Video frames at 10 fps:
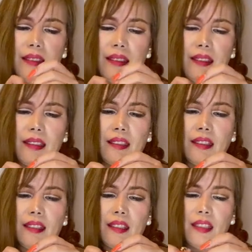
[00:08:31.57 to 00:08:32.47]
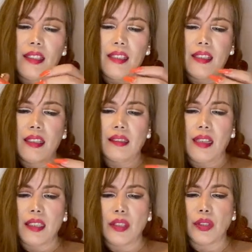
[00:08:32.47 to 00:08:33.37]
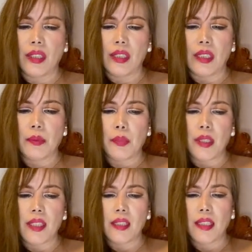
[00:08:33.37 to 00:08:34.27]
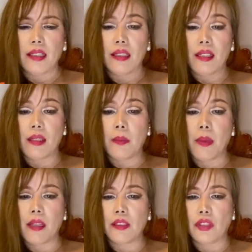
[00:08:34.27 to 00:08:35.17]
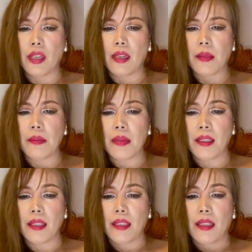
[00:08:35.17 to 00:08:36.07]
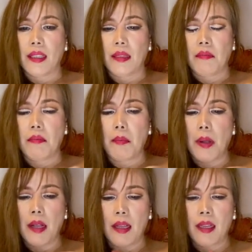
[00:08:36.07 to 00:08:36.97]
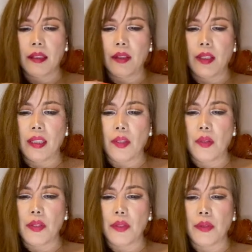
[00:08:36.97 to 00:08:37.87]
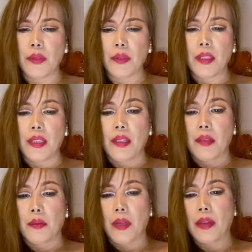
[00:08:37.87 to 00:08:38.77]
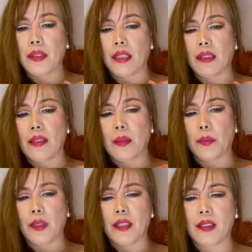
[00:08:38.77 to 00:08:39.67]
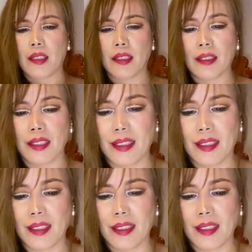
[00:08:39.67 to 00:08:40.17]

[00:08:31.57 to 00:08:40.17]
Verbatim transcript: It is not actually a bracelet, it's a bag charm, but you can also wear it as a bracelet.